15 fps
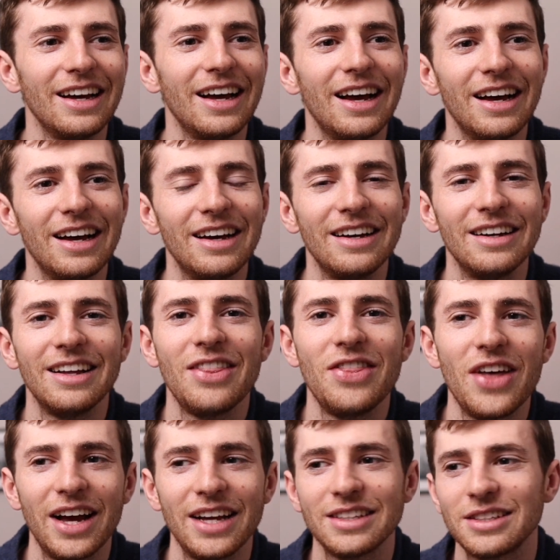
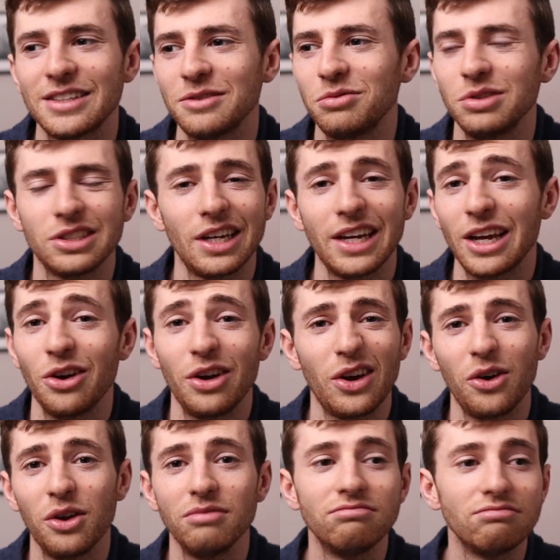that was like going
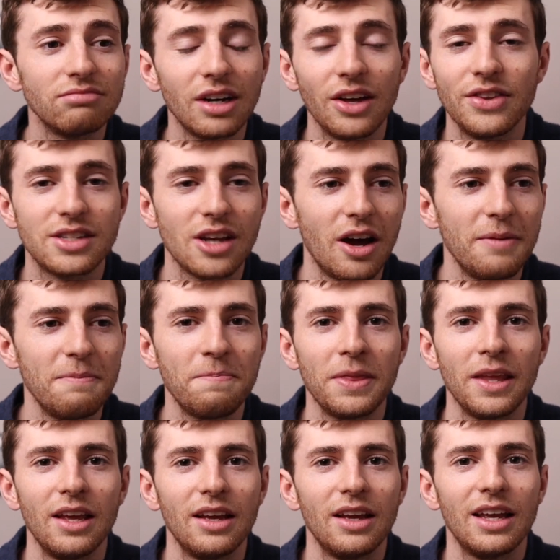on at the time
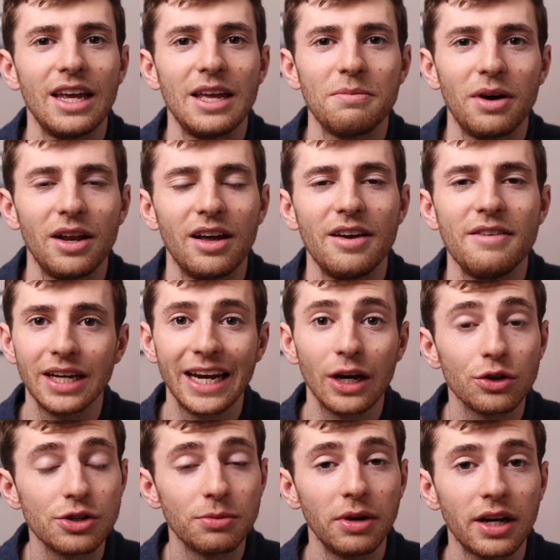in my life. And I
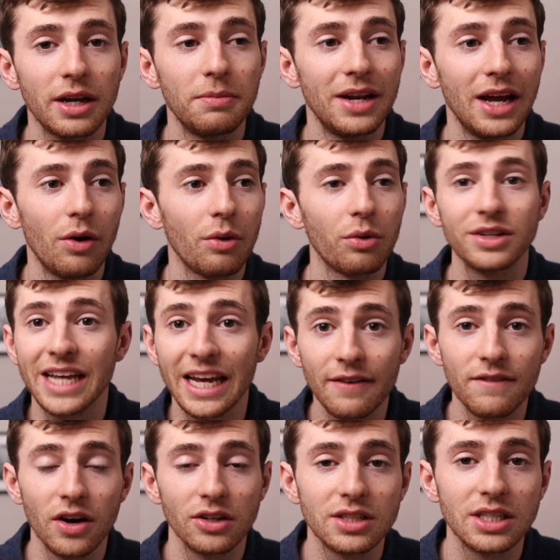got super lucky, but now I want to take
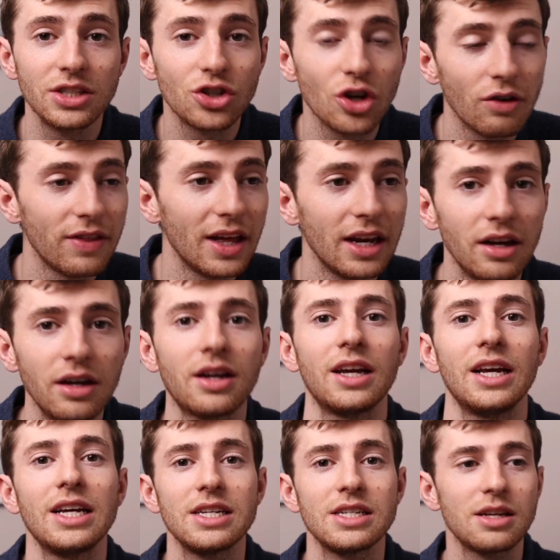advantage of that luck
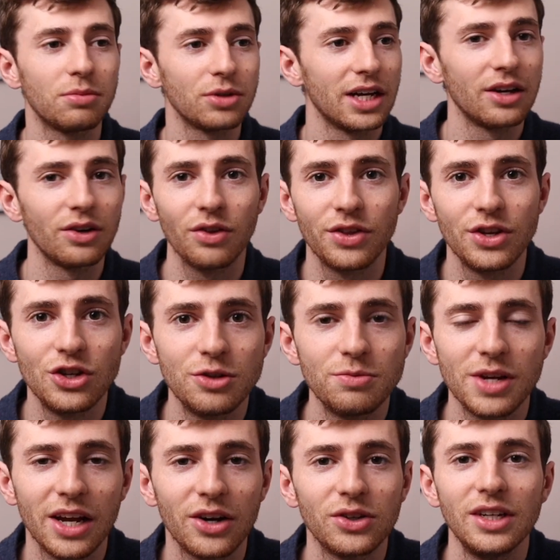and double down on the YouTube
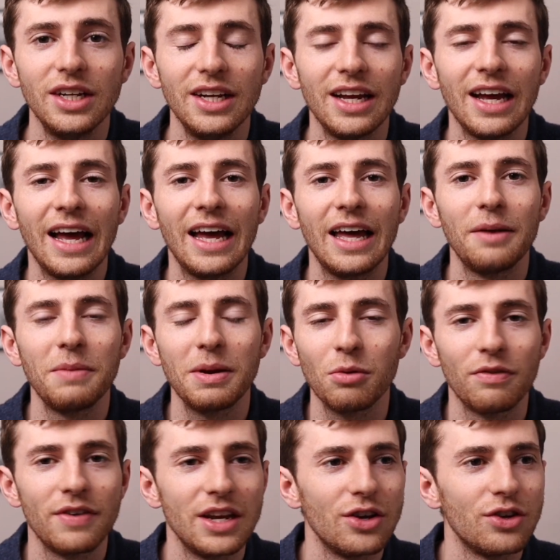channel and make
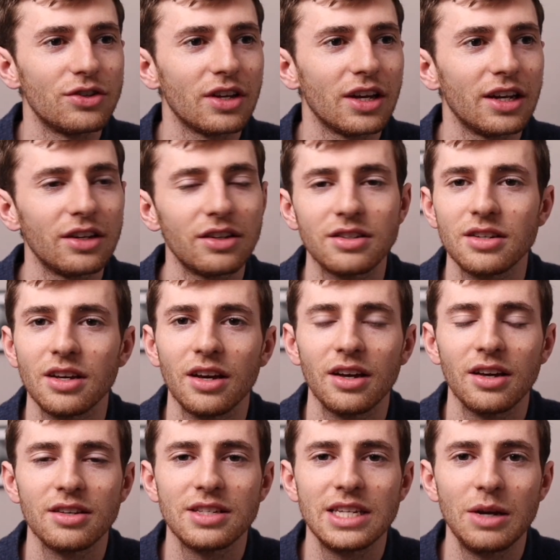more videos
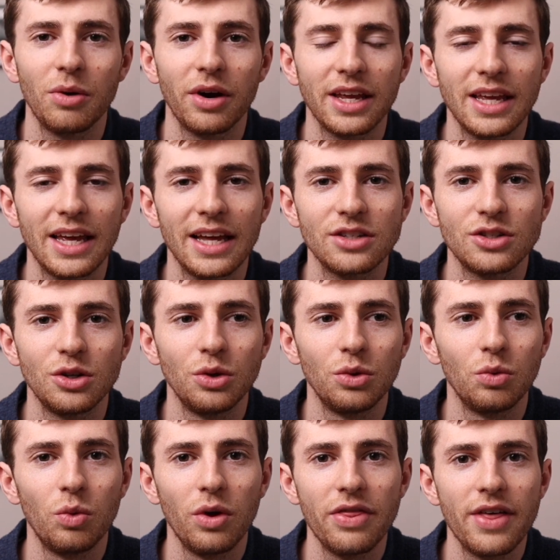and see where I can get
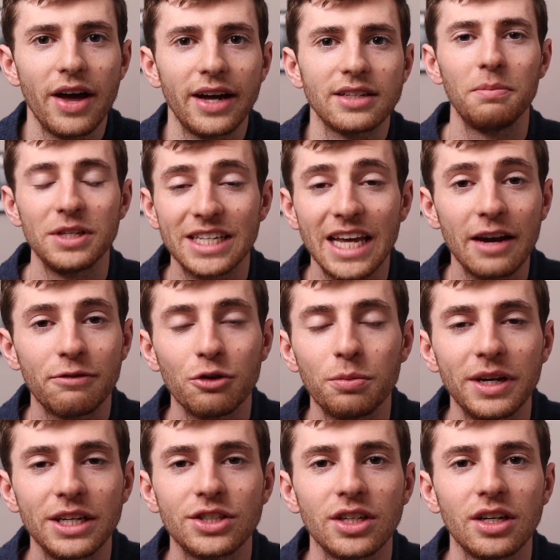to with that. But to get a full
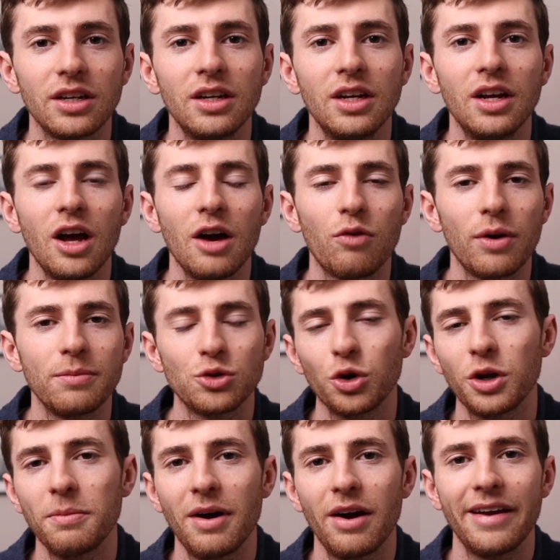picture of what I'm
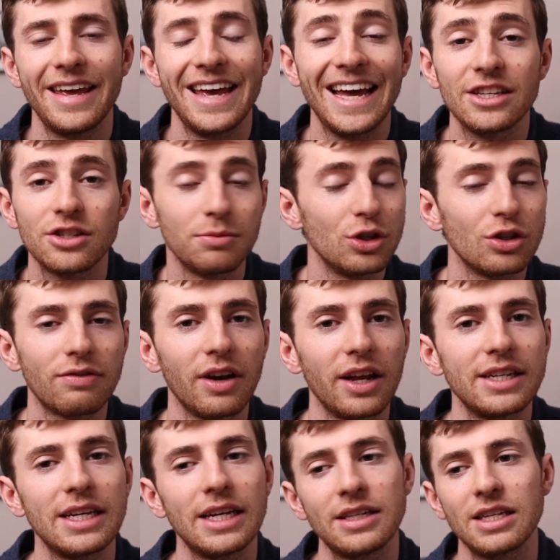talking about here and some useful
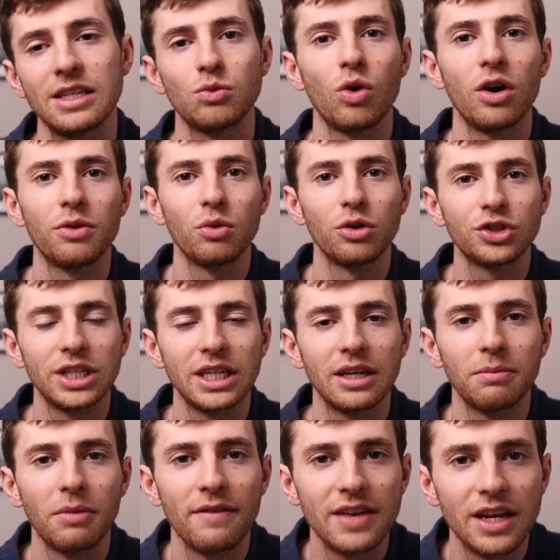ideas, it's worth
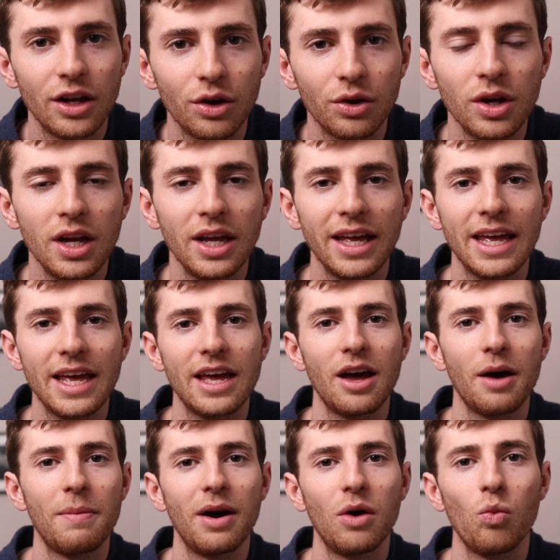watching my video here
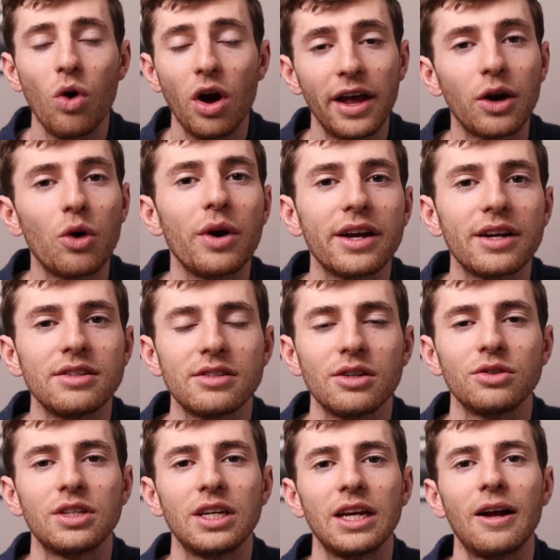about why I quit
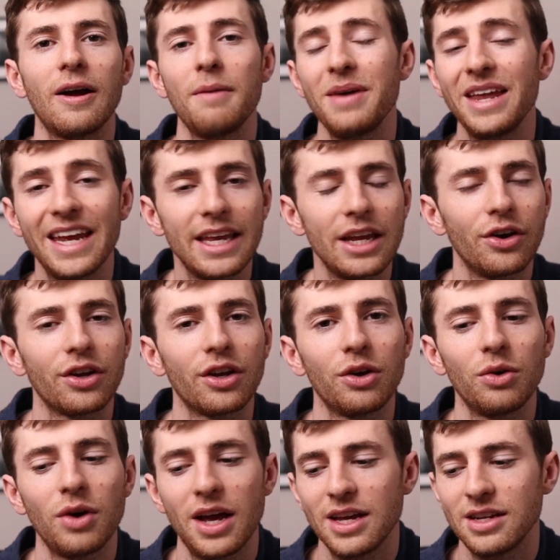consulting. I made it a year
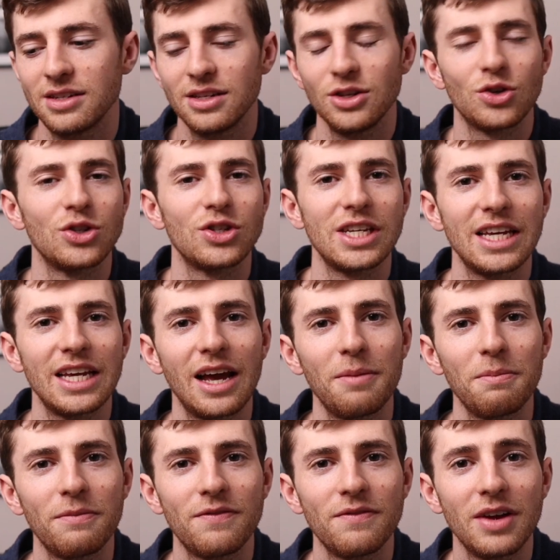ago, and you can see
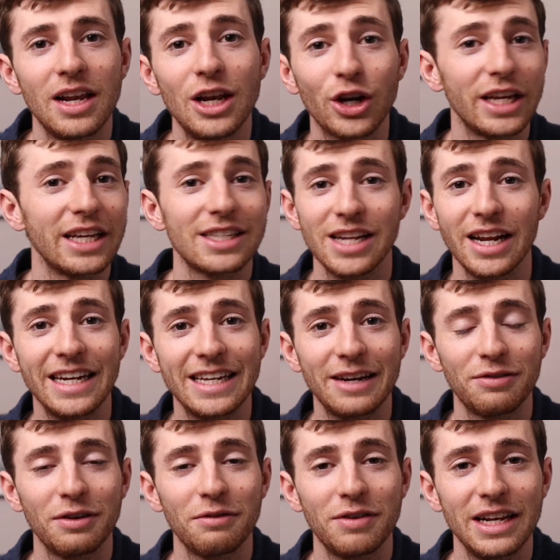I'm looking slightly
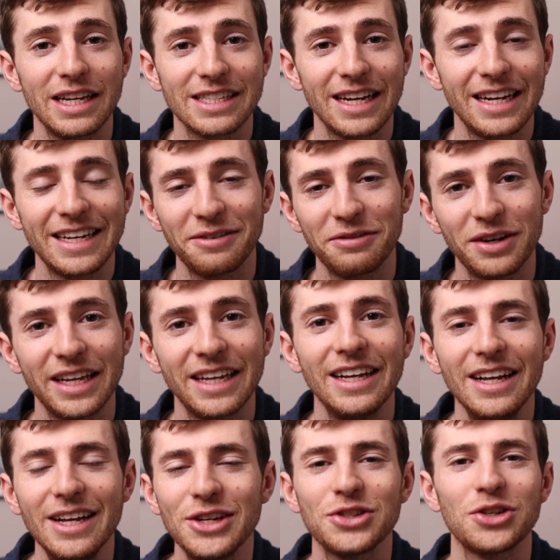different and feeling slightly differently.
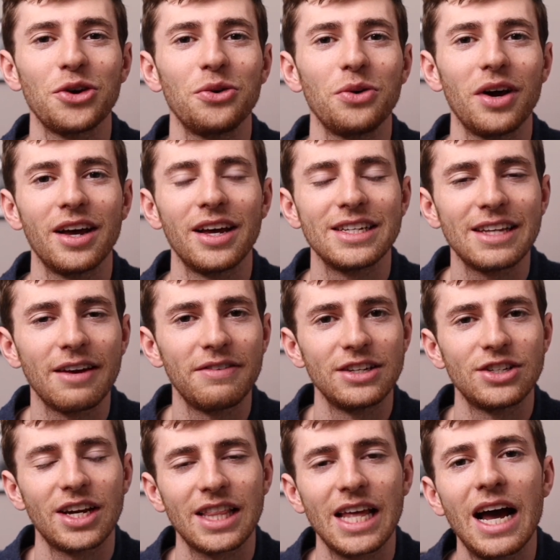So definitely
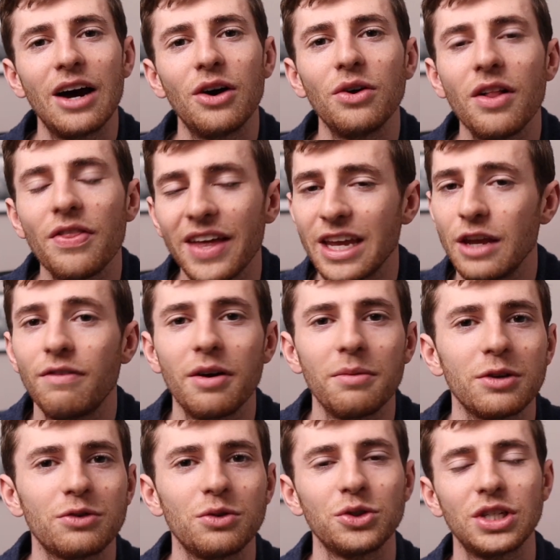check that out. Thank you very
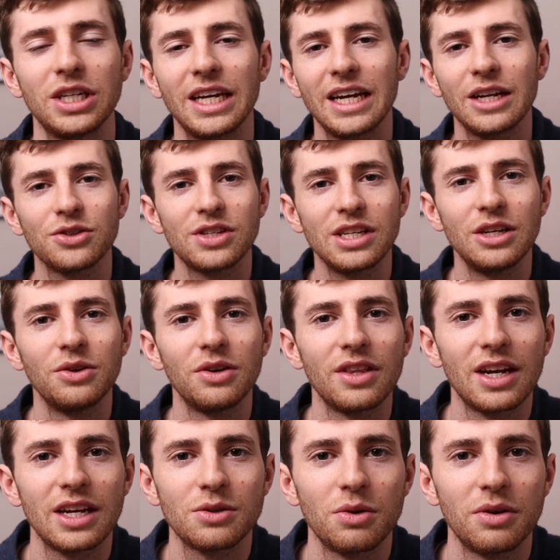much for watching, and I'll see you in
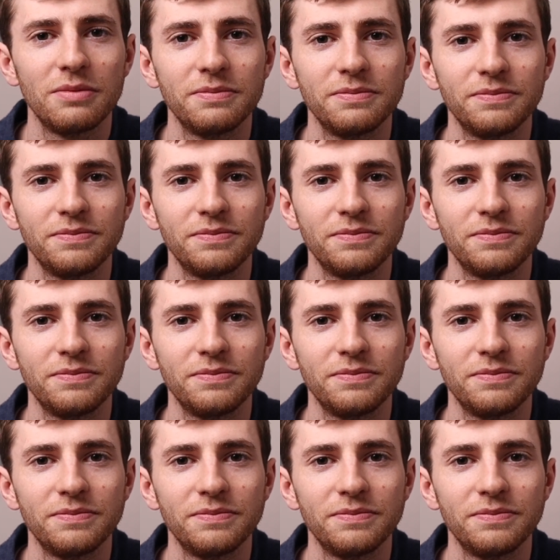the next one.